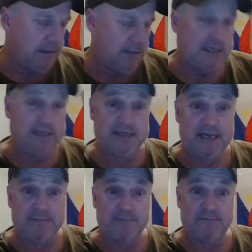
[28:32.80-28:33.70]
So
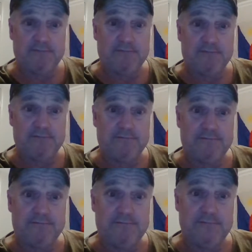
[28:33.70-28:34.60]
the
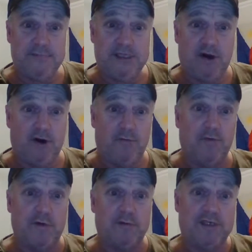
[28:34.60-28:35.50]
hot
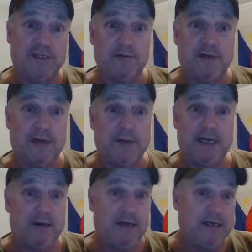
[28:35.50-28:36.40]
water was still coming
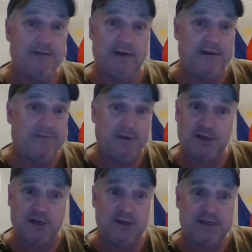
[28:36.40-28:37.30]
out. Even if I
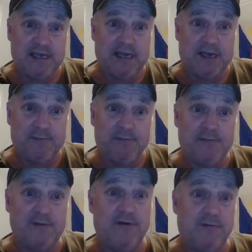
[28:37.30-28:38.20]
turned the tap,
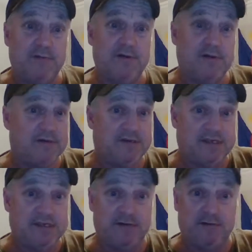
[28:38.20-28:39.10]
the
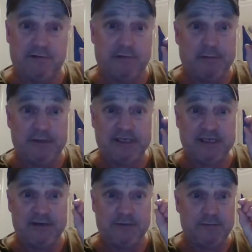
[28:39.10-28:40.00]
rubber
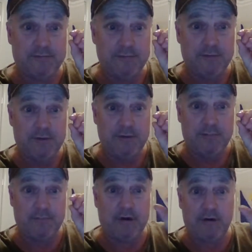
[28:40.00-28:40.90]
seal
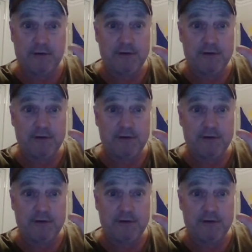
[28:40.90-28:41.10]
broke.